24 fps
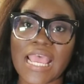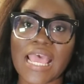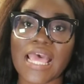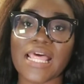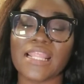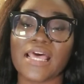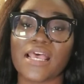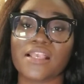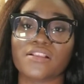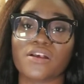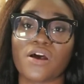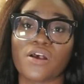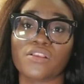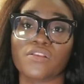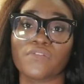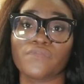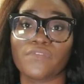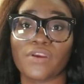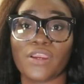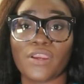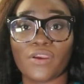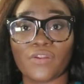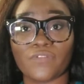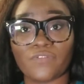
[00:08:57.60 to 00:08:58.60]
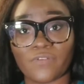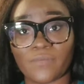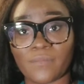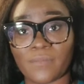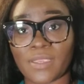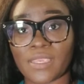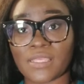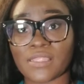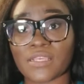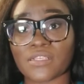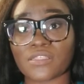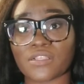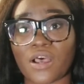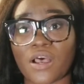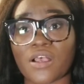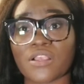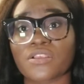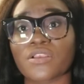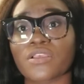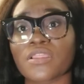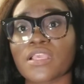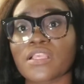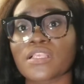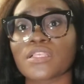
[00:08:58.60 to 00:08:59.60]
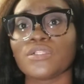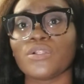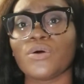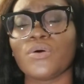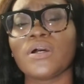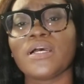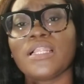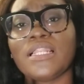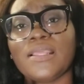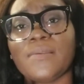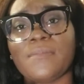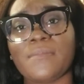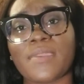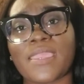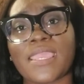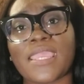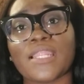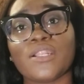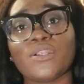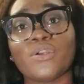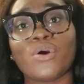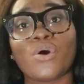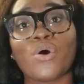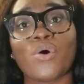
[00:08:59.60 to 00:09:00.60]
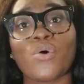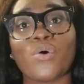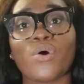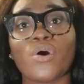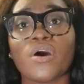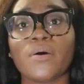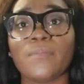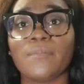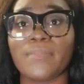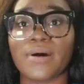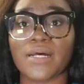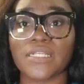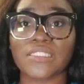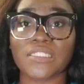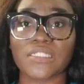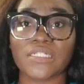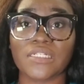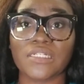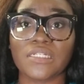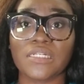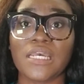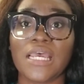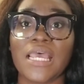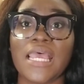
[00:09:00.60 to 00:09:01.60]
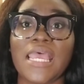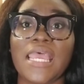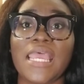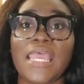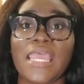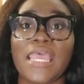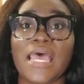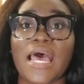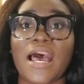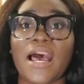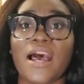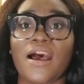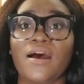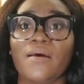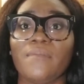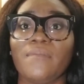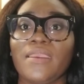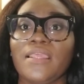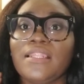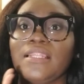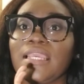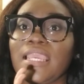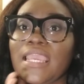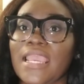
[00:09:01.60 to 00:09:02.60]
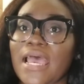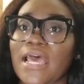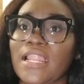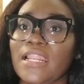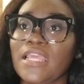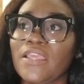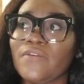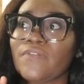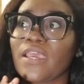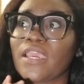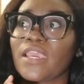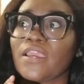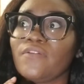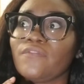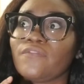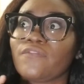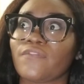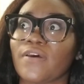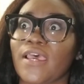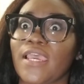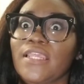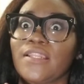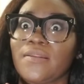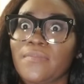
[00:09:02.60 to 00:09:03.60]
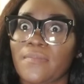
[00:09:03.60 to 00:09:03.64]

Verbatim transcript: That's also very good for me. There's also this locally made cocoa butter um, in If I can find